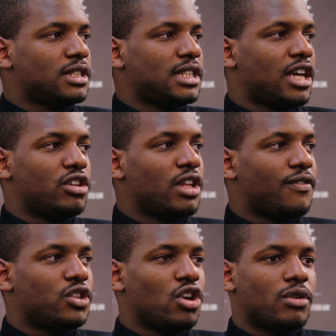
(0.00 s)
once there. You
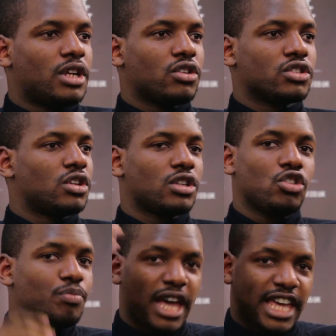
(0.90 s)
never know when that door's going.
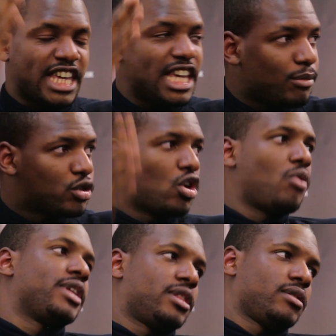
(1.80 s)
You better keep
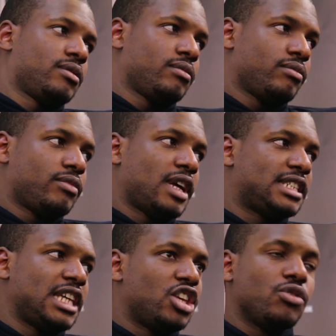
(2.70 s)
going. Mm.
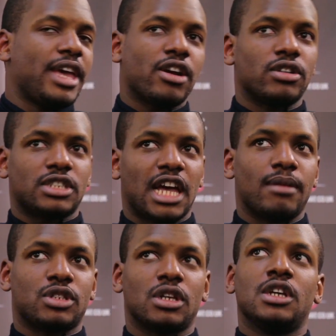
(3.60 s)
That's it. You ain't got
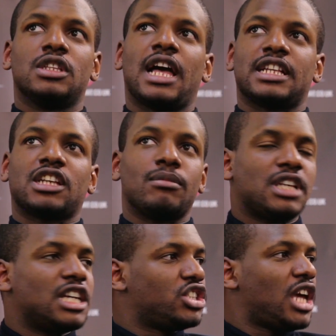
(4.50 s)
time to like.
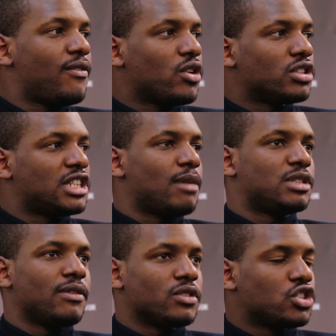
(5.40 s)
Sometimes you ain't even got time
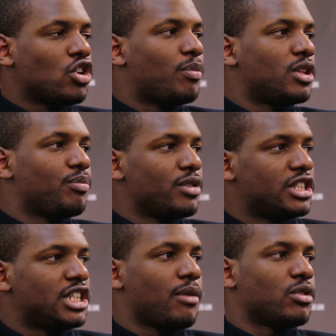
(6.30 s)
to even stop and
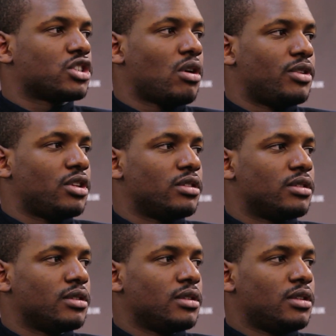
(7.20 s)
appreciate what's going
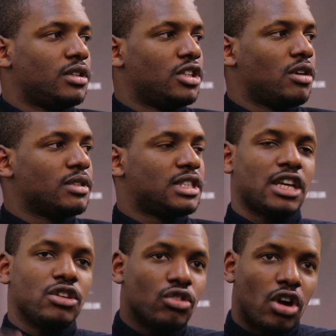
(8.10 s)
on. You know what I'm
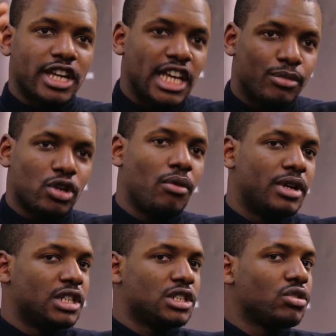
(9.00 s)
saying? You got to keep
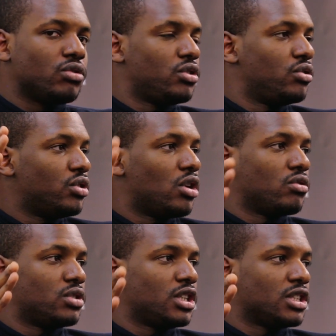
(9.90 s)
going until you
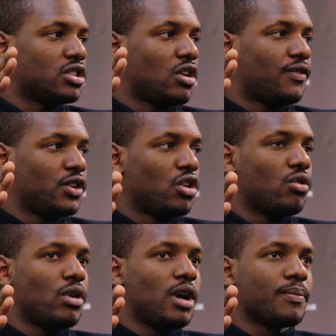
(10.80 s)
know to yourself, you
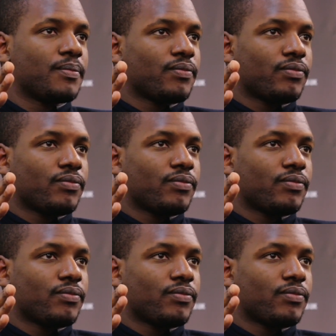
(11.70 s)
know what?